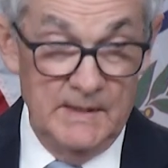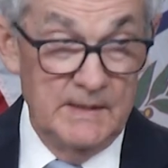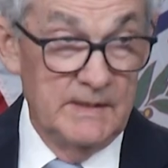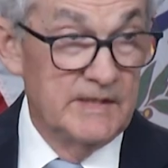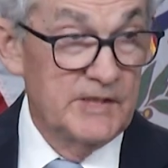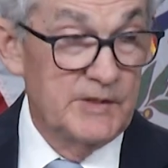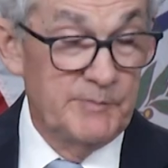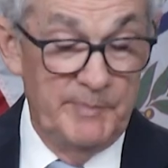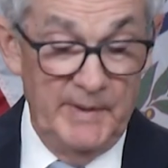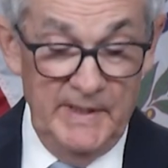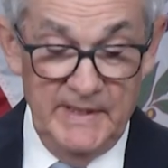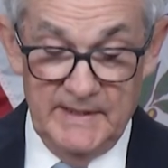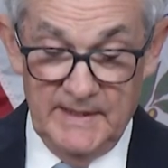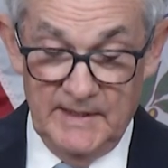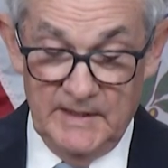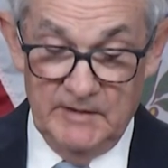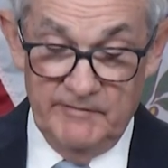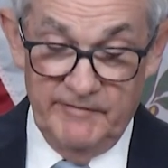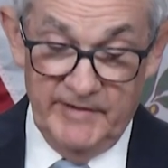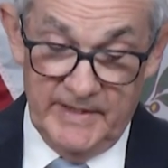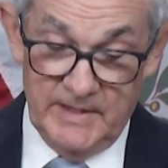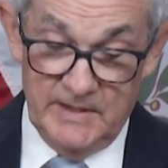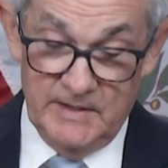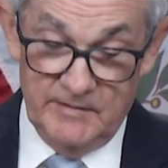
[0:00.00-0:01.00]
Despite
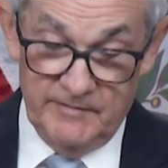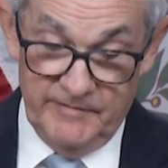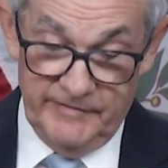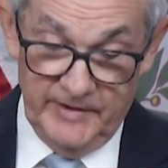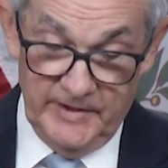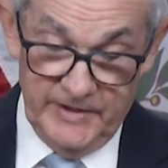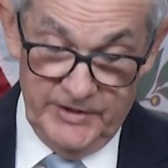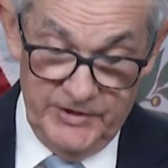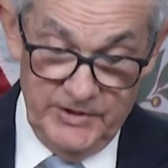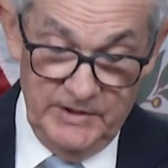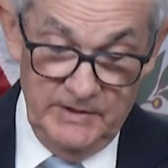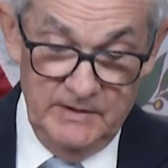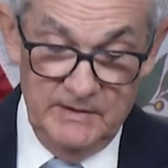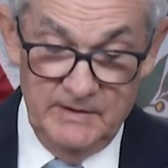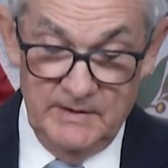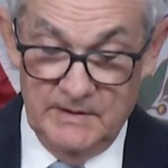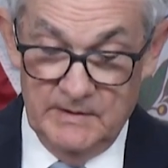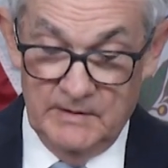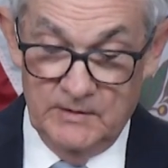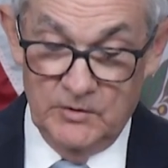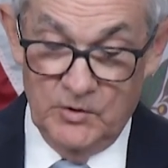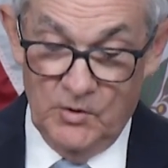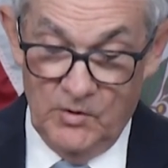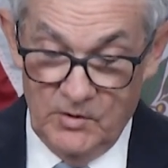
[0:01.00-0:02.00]
elevated inflation,
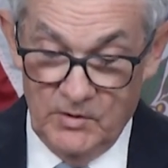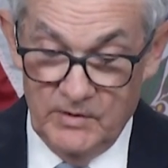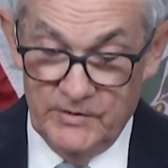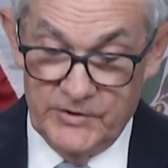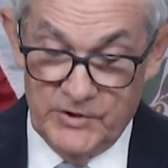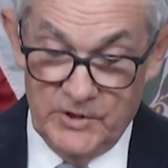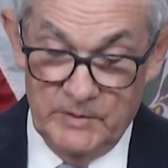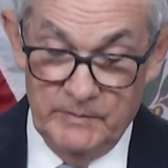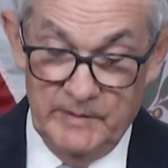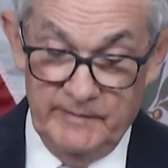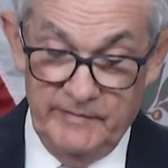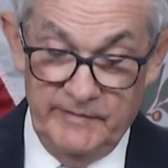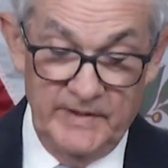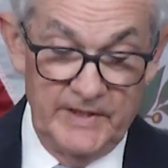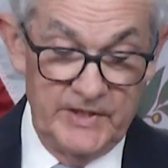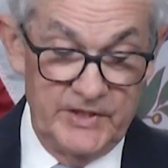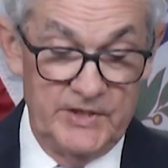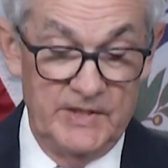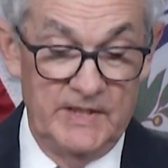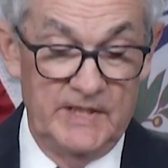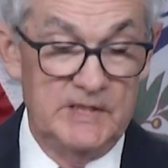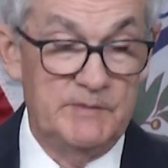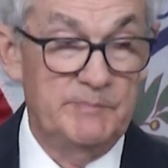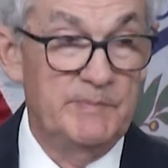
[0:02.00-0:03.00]
longer-term
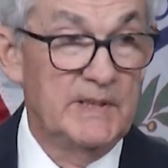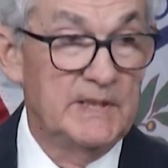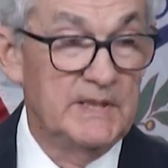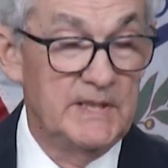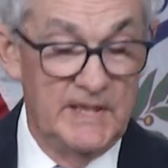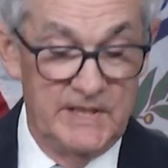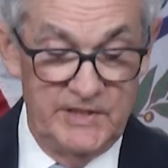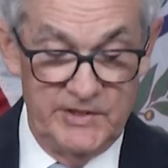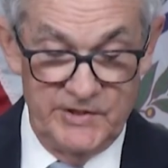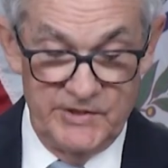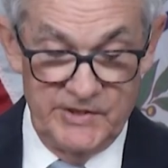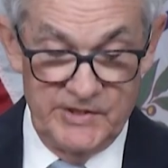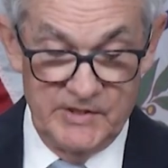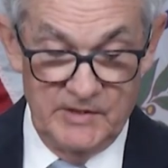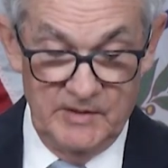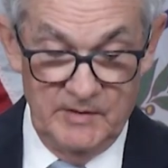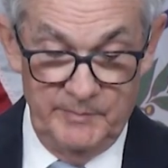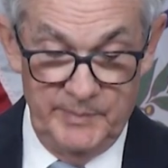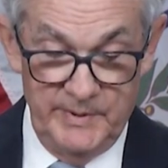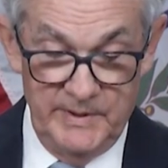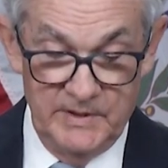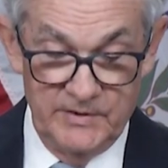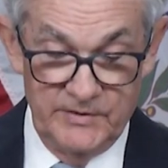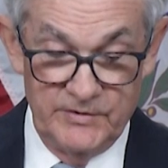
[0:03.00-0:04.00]
inflation expectations
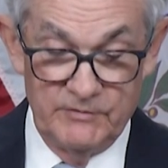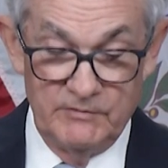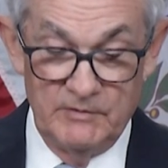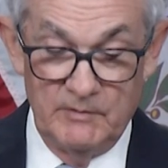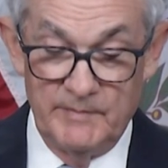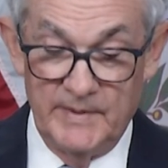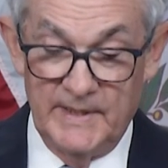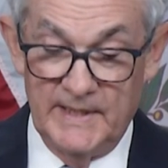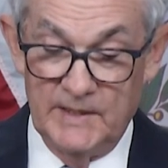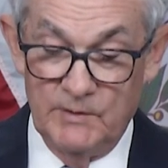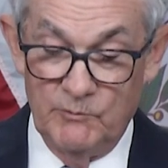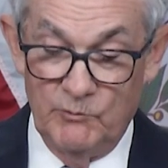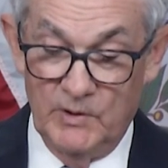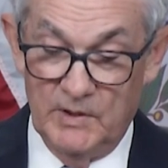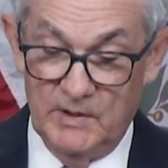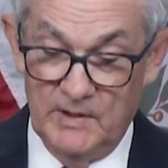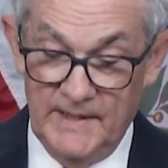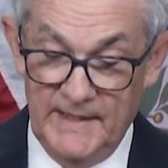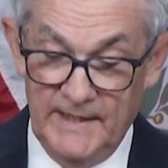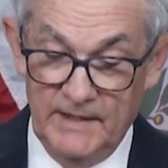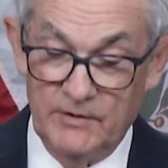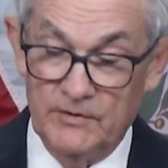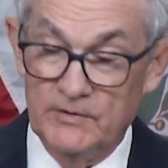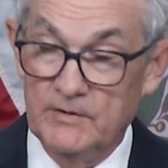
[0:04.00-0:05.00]
appear to remain well
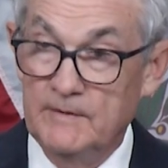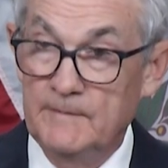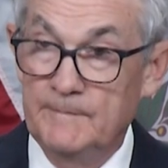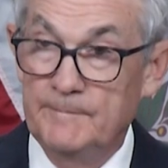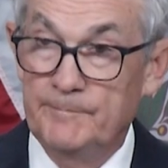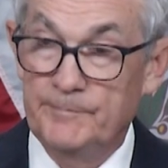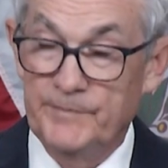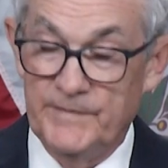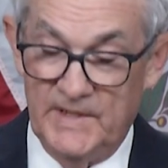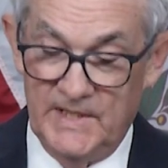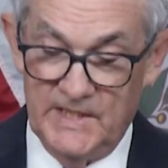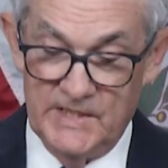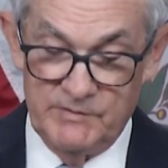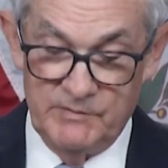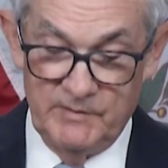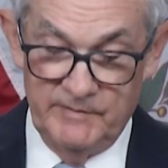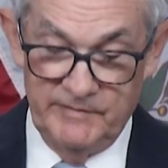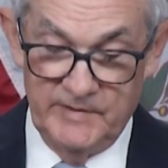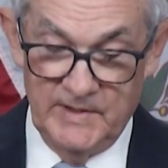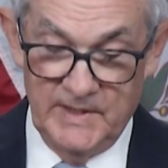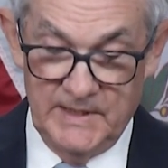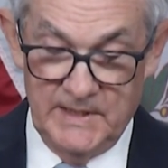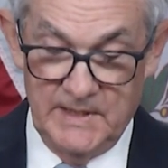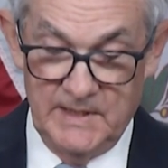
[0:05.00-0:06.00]
anchored, as
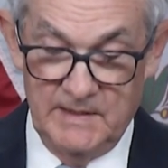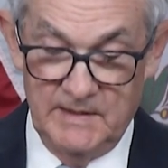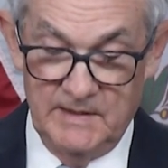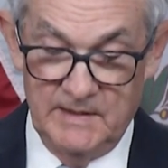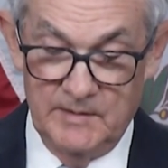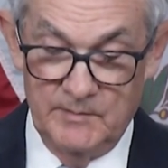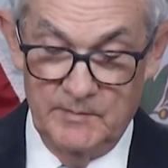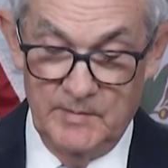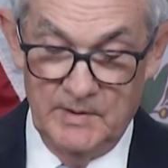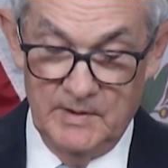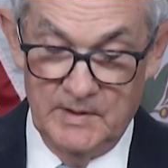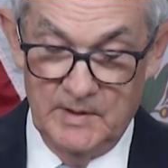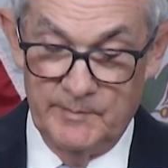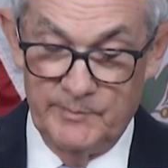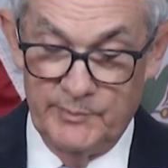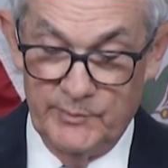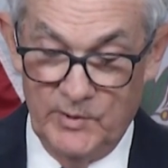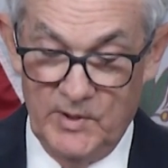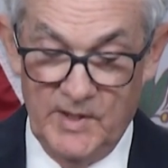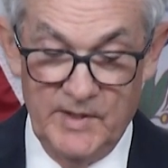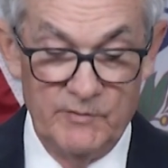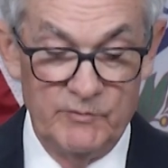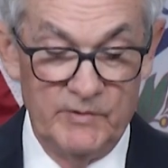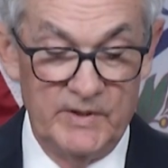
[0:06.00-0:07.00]
reflected in a
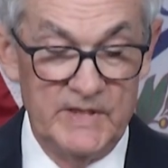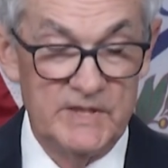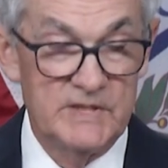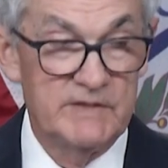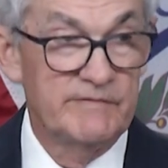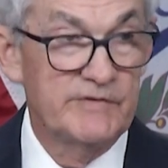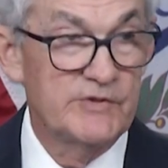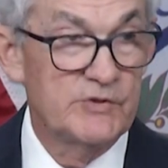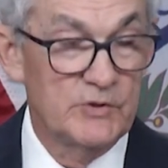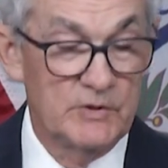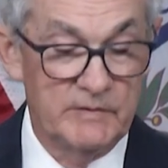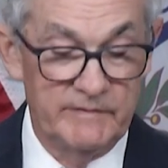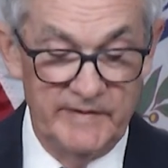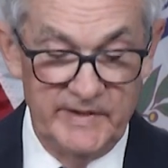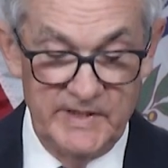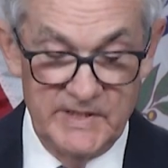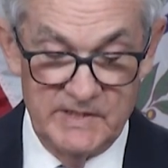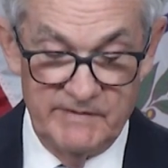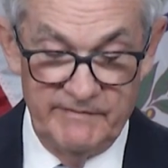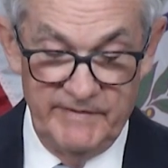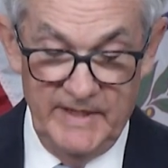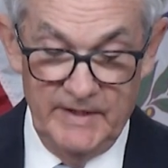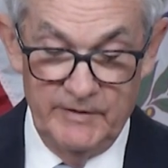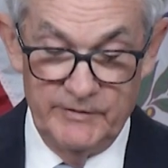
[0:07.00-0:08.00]
broad range of
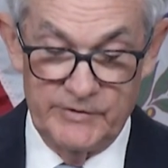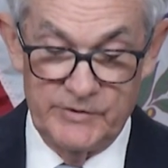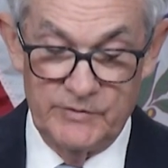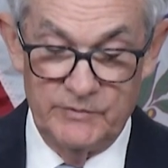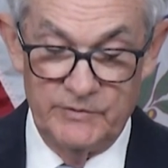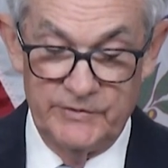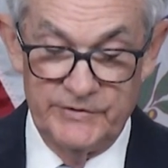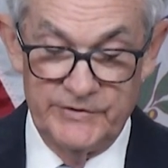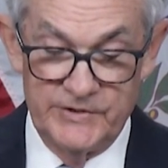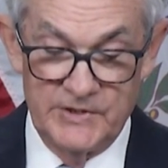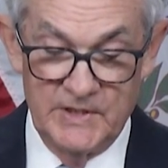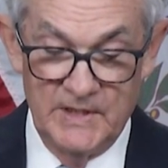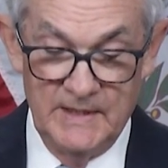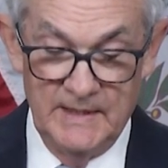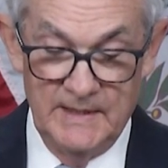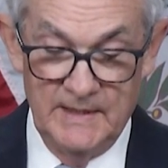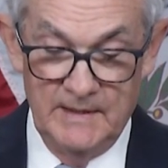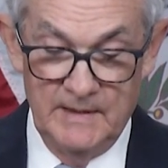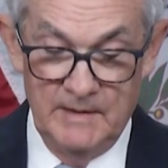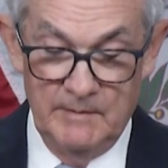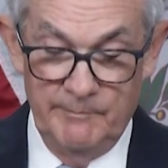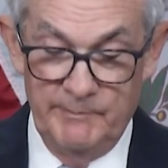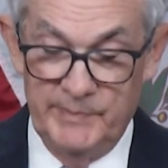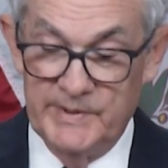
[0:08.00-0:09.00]
surveys of households,
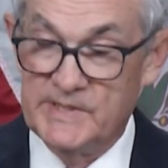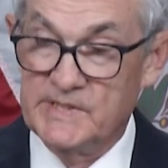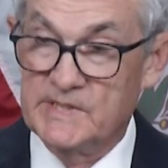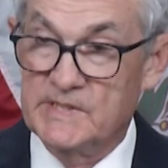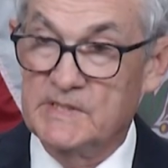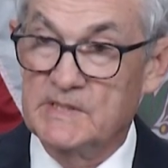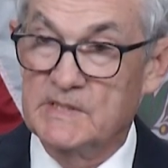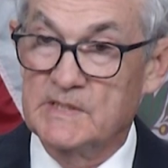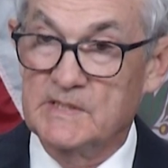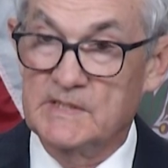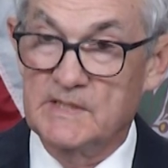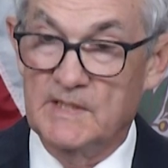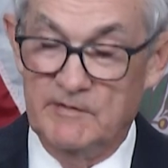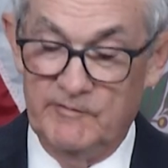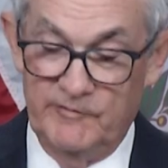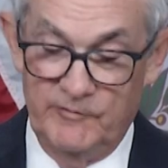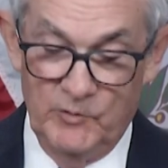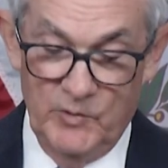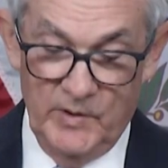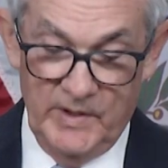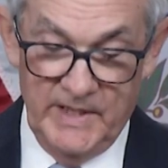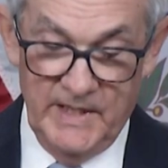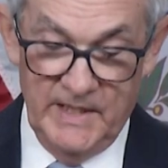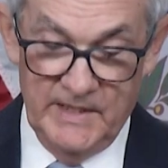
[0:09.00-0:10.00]
businesses, and
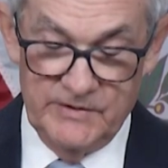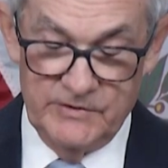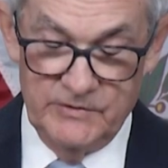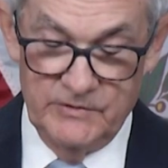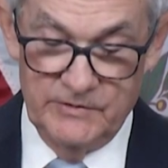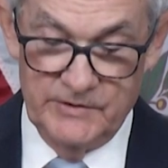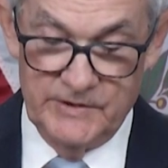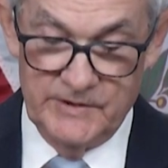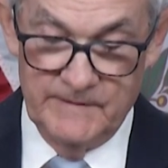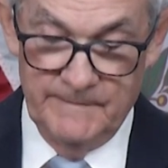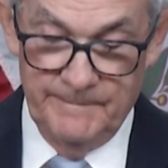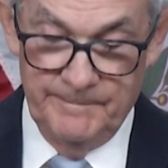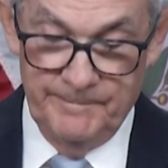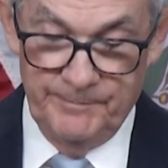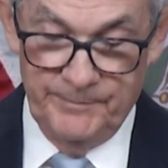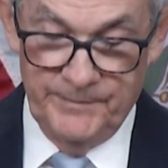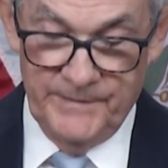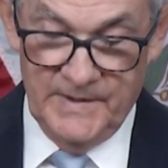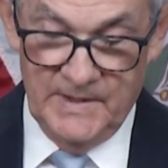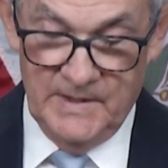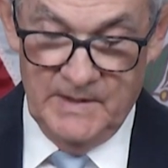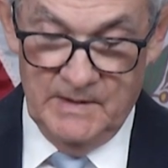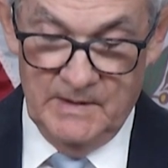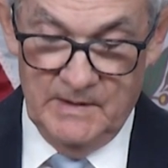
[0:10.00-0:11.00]
forecasters,
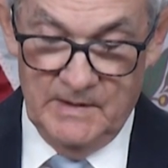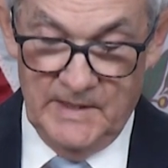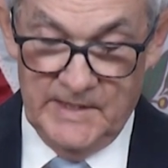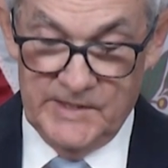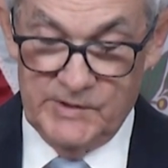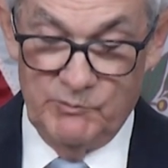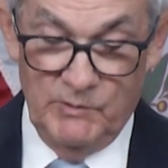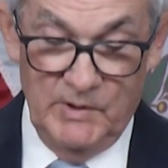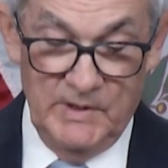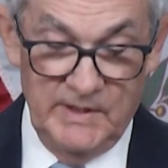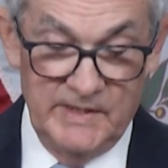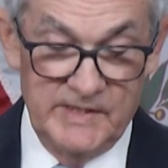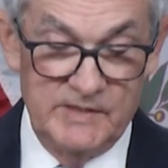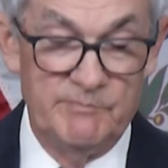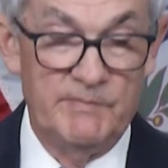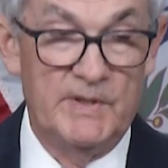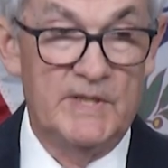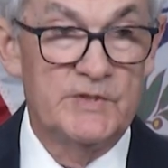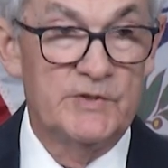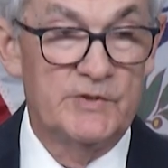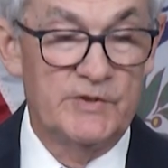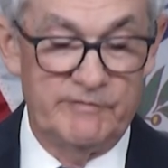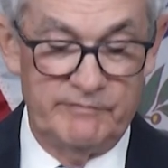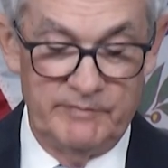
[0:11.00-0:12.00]
as well as
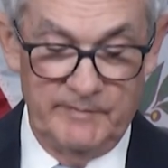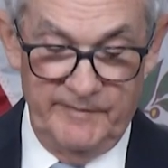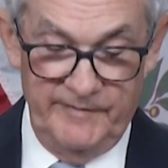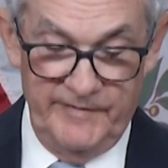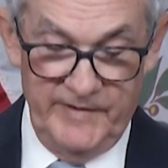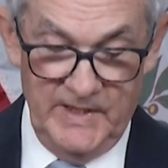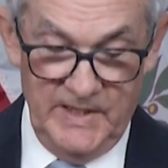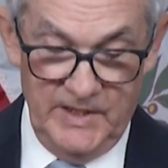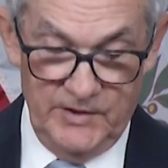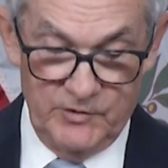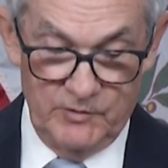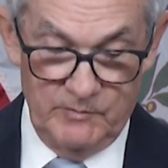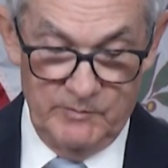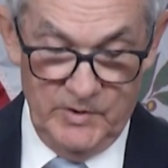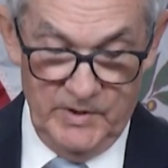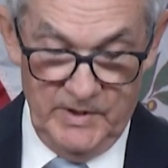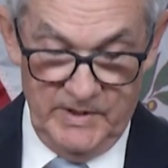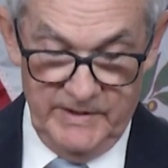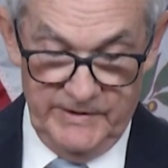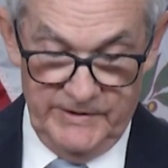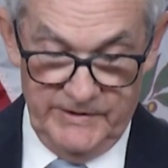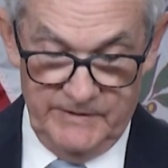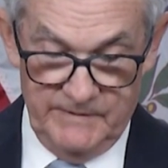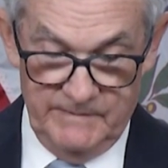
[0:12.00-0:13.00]
measures from financial
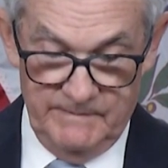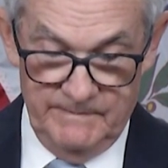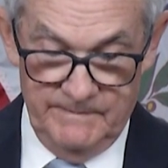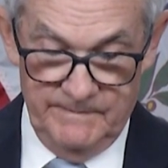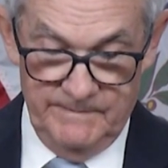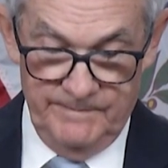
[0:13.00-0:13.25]
markets.